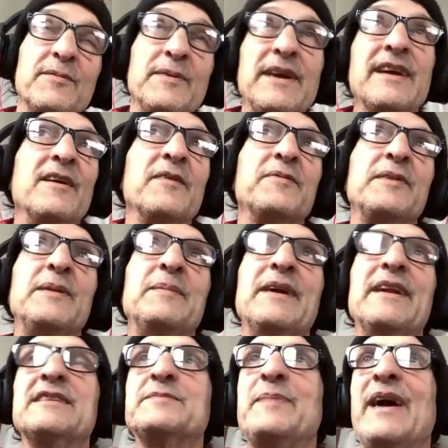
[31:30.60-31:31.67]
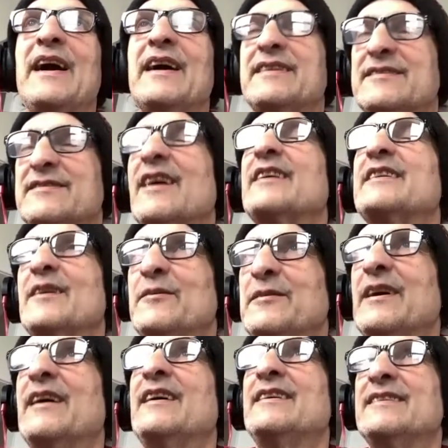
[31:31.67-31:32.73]
get our 3 minutes back?" He's like, "Oh
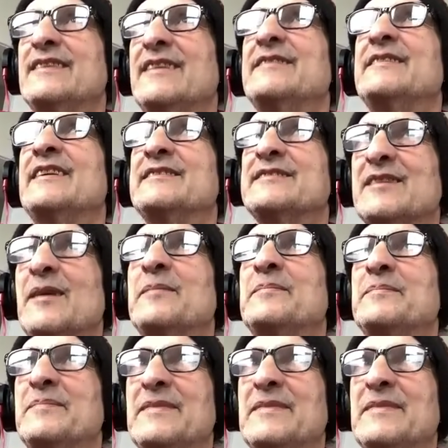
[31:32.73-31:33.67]
yeah, and then some."